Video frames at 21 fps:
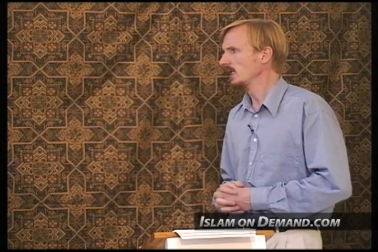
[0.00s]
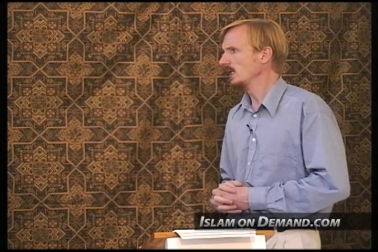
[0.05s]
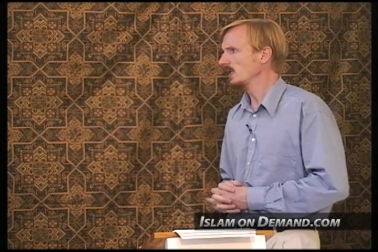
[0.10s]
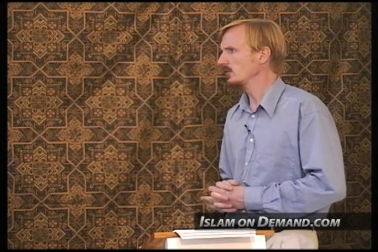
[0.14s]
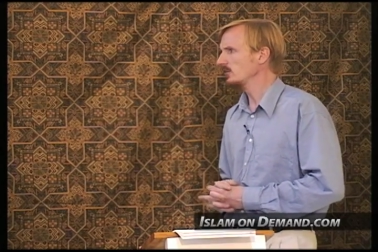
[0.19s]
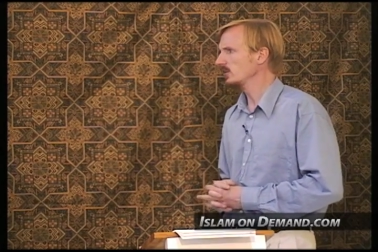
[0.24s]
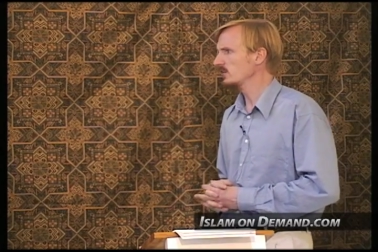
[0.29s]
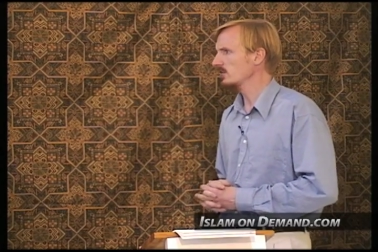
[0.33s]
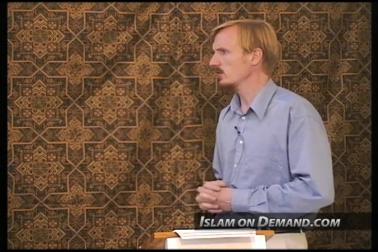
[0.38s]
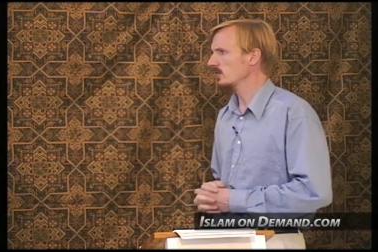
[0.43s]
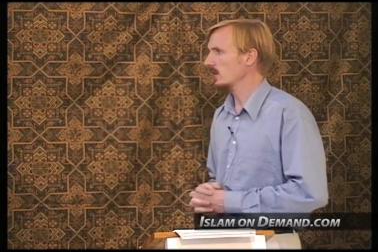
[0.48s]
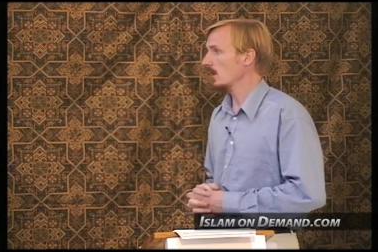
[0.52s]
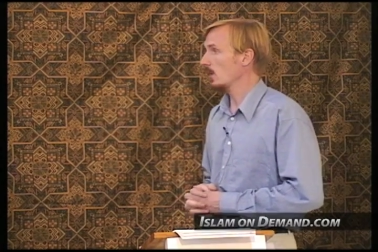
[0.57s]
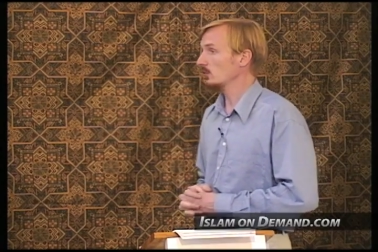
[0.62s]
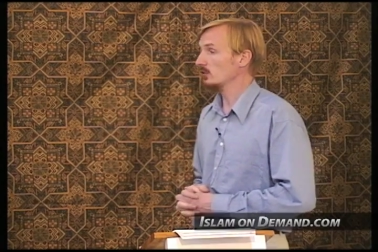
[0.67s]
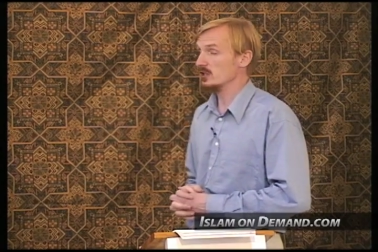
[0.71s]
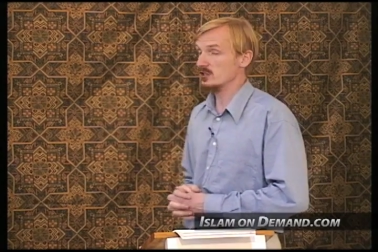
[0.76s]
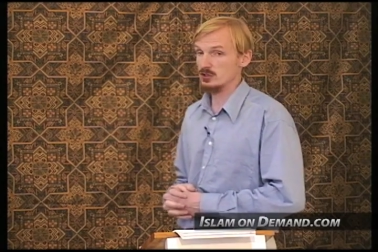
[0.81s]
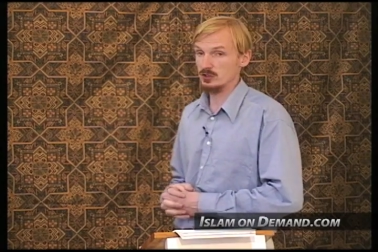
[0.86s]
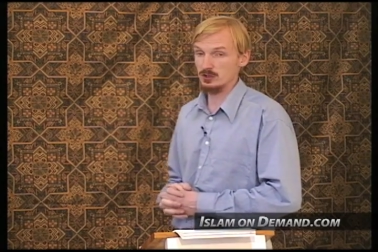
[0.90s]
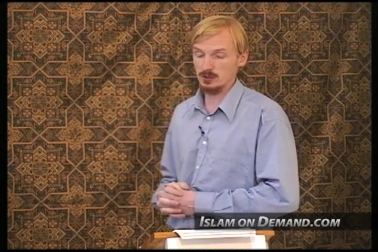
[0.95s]
It's said that the
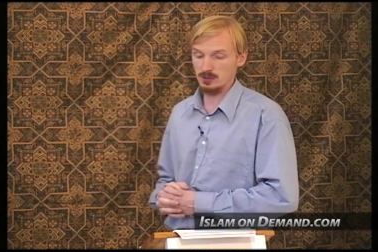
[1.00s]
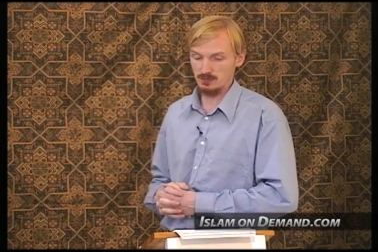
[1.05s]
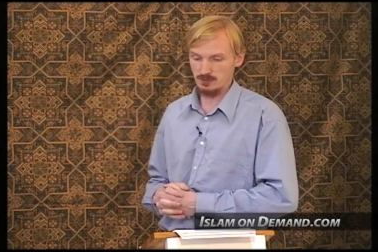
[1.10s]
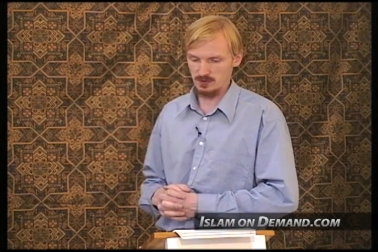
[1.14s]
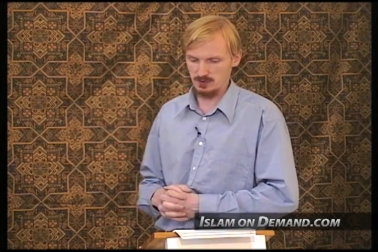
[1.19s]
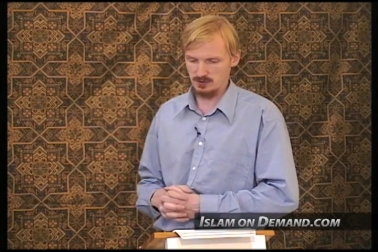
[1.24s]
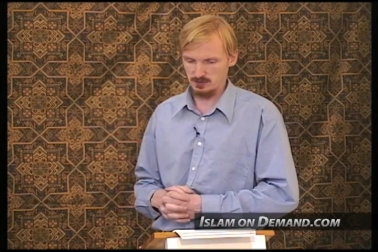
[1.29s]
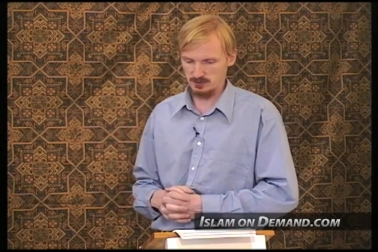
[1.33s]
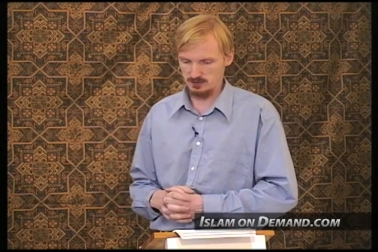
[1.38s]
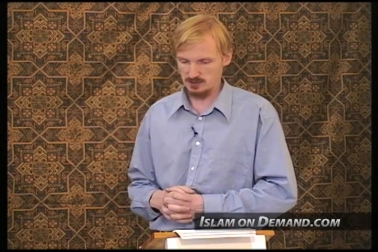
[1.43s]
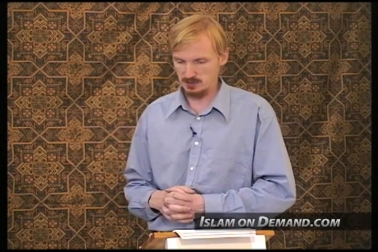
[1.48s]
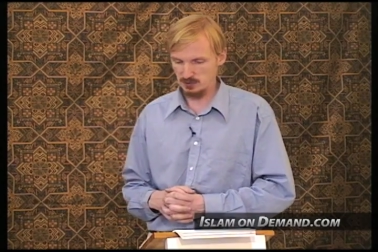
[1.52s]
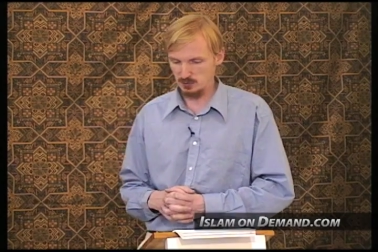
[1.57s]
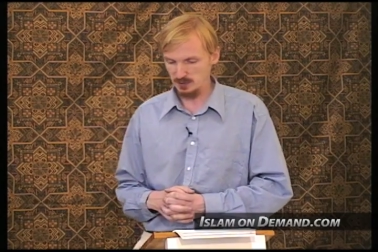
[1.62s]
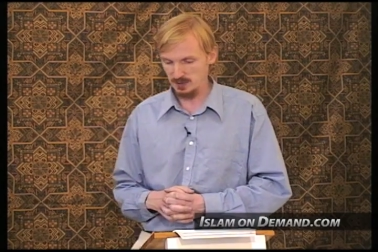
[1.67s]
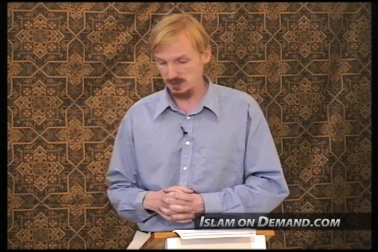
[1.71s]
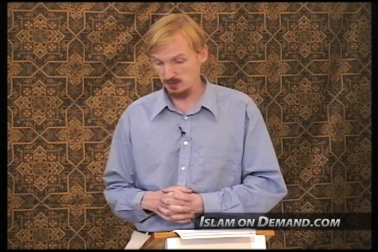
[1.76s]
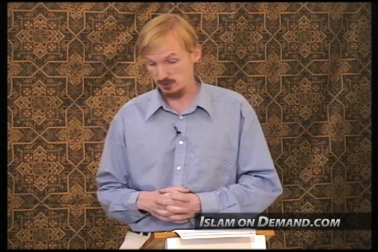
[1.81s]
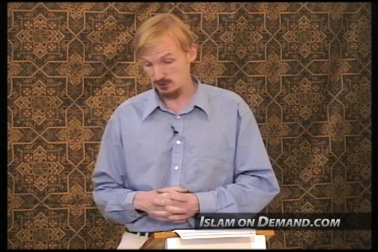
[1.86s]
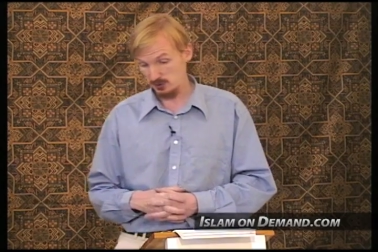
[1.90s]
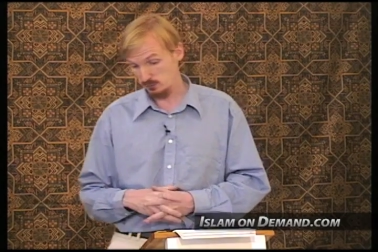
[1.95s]
origin of this
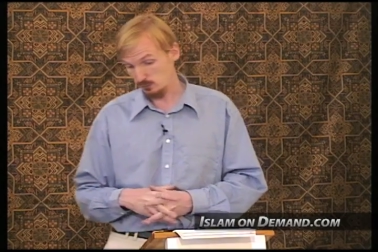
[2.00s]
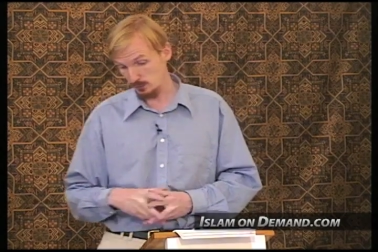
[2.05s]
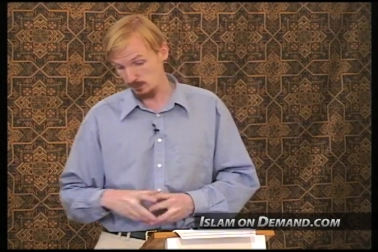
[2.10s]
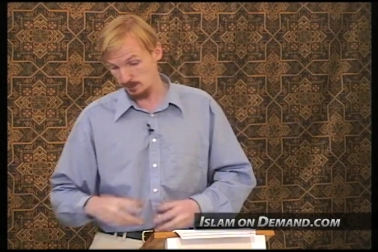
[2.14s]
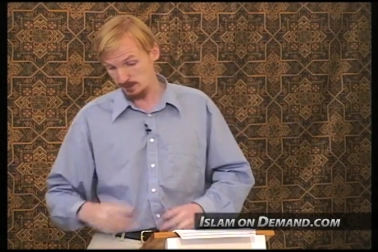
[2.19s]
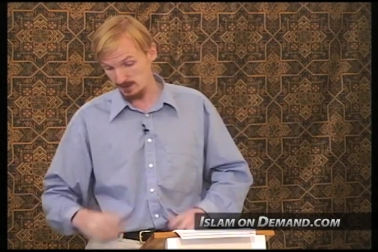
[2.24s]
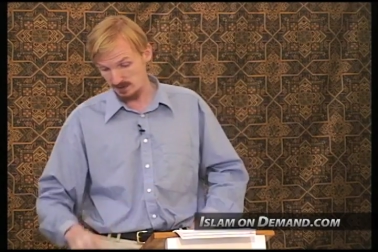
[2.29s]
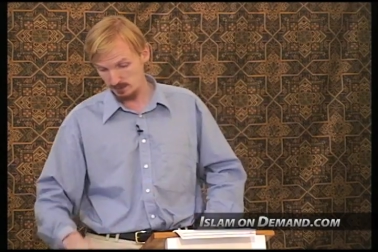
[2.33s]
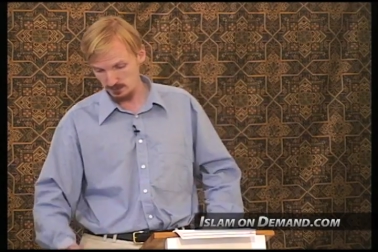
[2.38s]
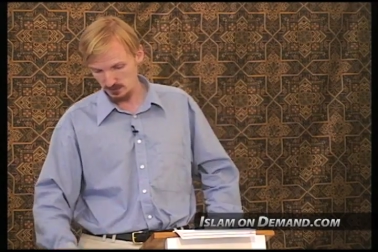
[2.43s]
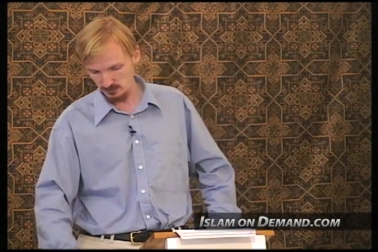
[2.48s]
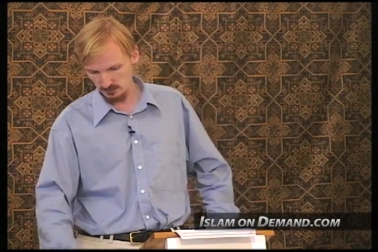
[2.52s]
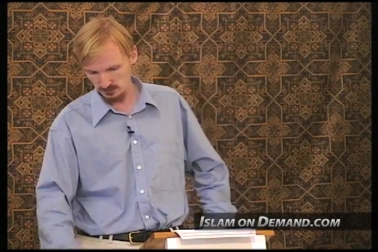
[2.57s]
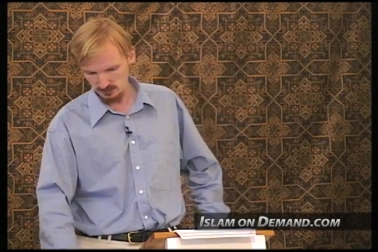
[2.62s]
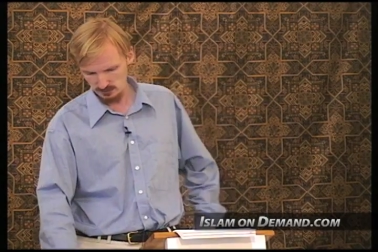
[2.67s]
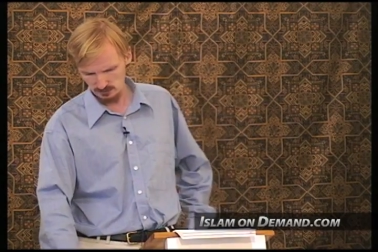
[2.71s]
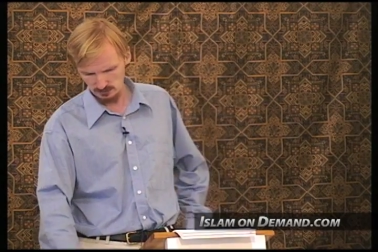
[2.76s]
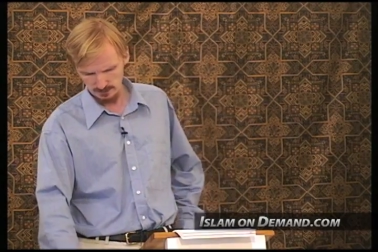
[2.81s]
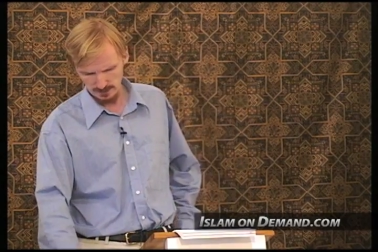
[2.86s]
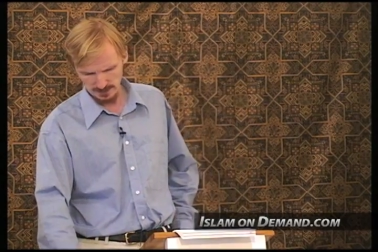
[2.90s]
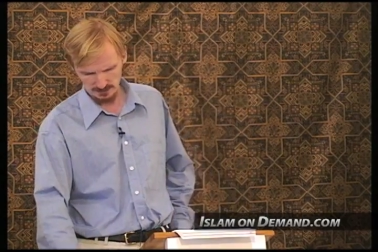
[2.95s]
ceremony, which is probably the most
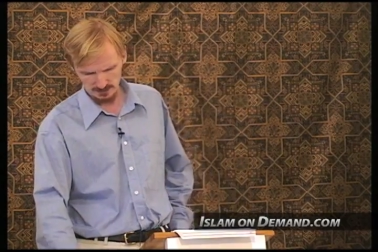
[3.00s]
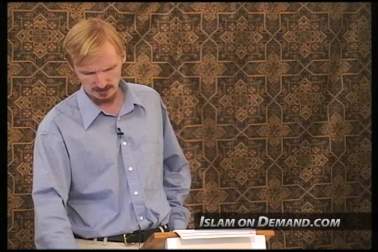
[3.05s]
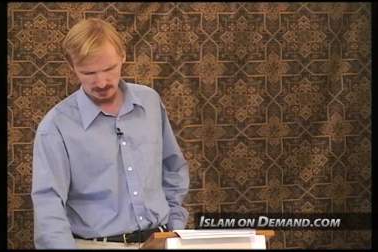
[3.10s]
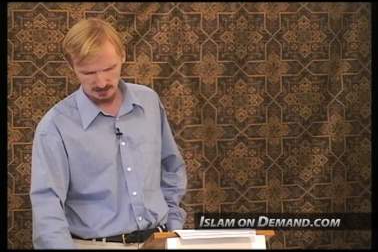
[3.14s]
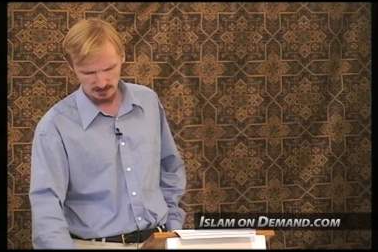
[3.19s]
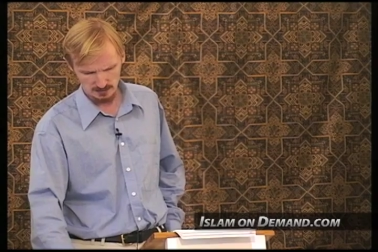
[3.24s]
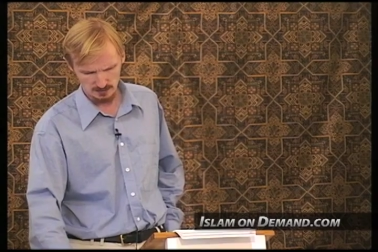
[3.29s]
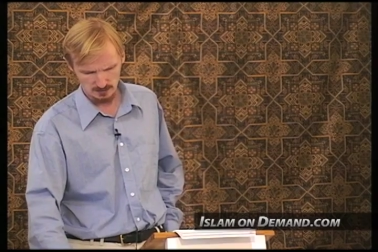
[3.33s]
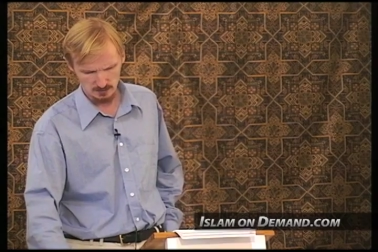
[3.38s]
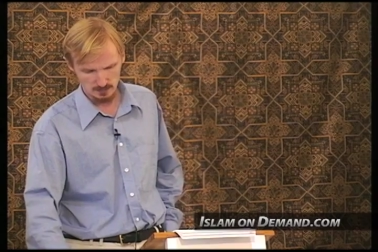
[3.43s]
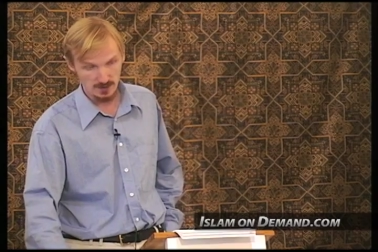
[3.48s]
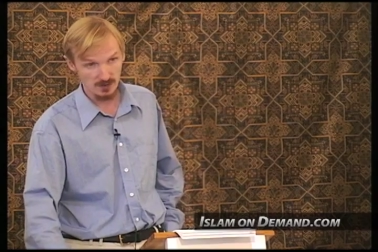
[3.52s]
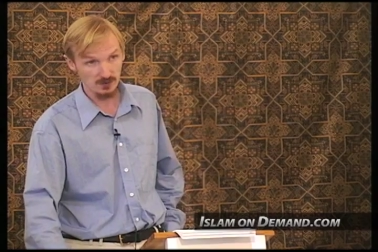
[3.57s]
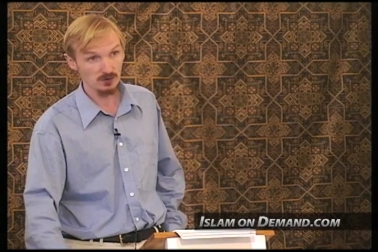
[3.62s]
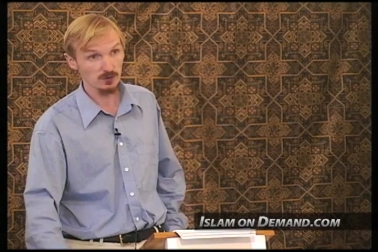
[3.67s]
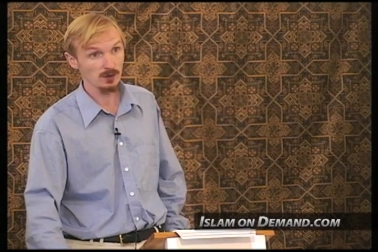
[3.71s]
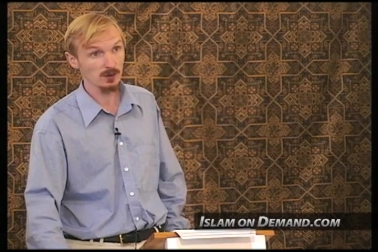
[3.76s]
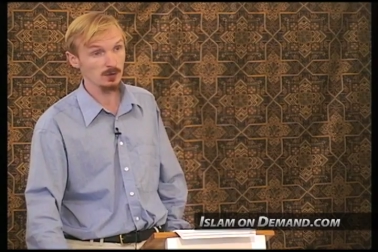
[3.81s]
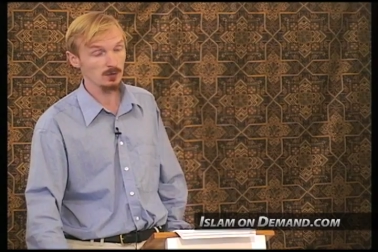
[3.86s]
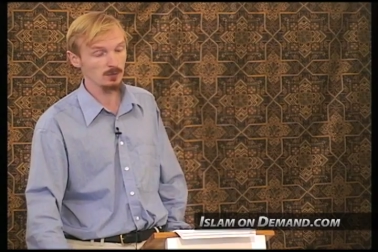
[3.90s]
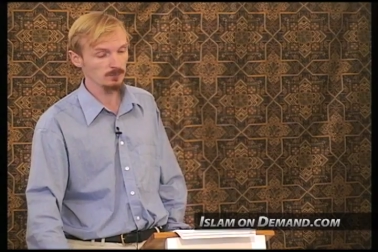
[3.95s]
spectacular and best
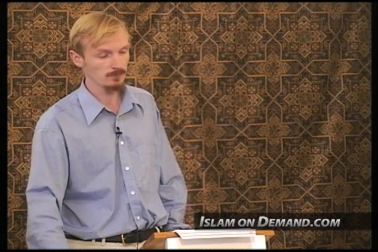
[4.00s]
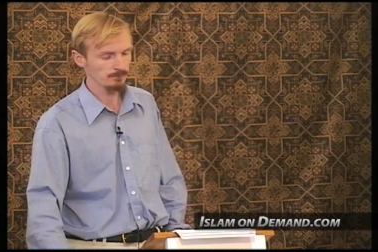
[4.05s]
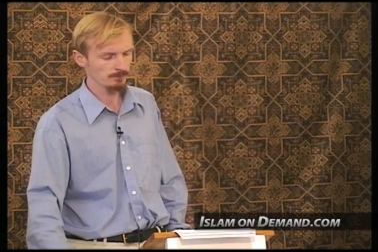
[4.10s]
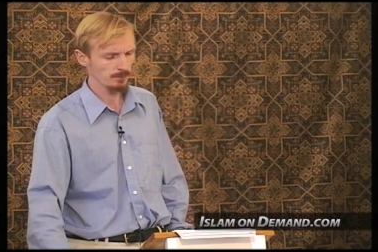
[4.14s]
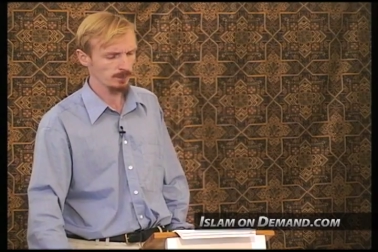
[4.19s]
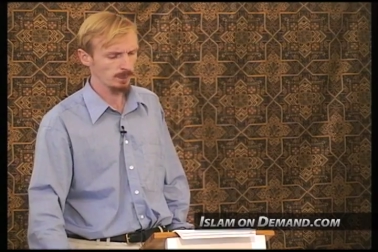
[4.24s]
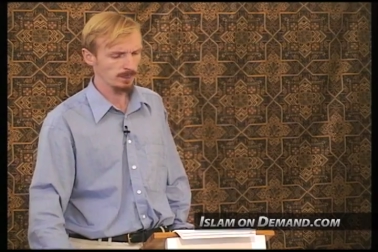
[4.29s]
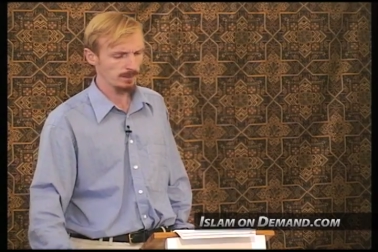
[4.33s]
known